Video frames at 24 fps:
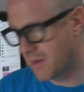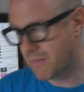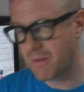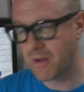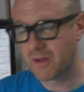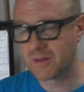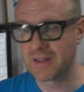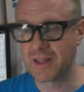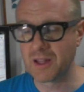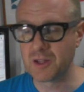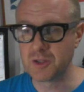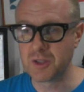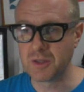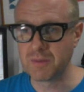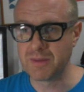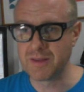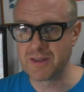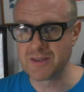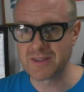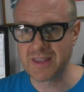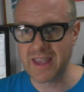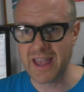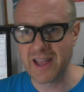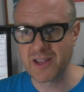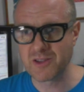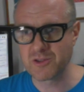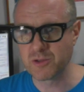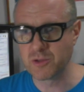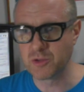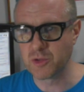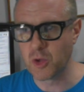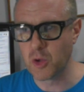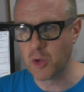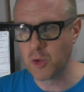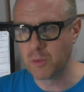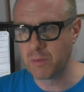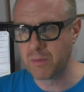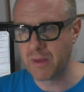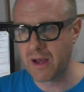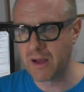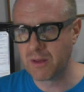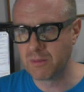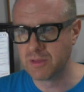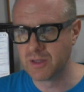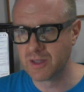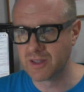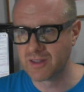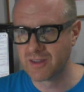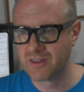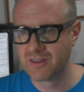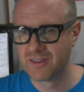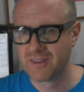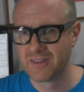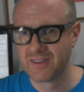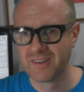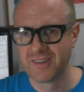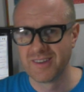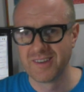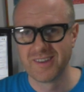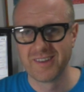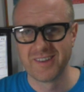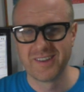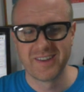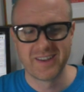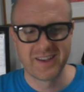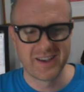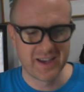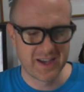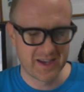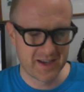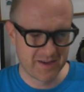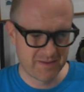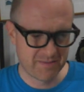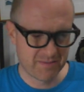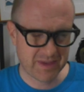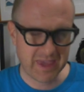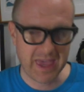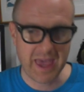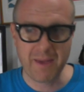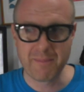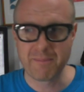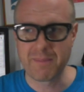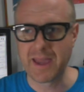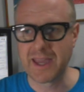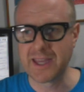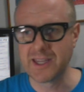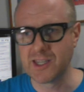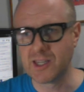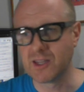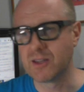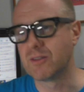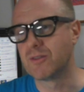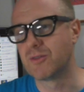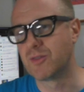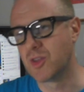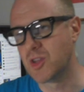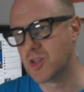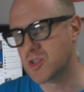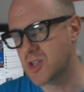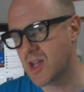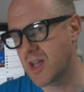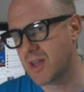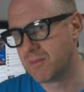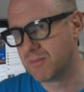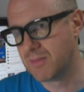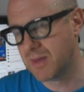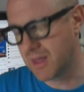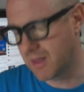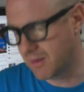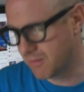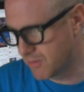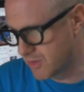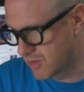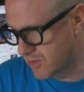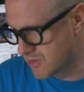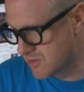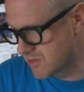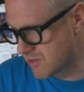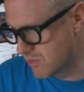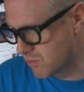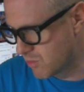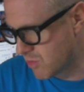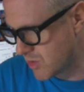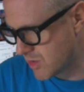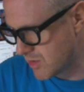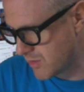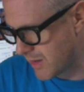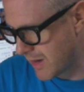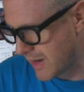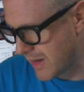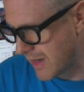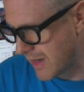Apparently LDP has cancelled all public campaigning for the time being because they're worried about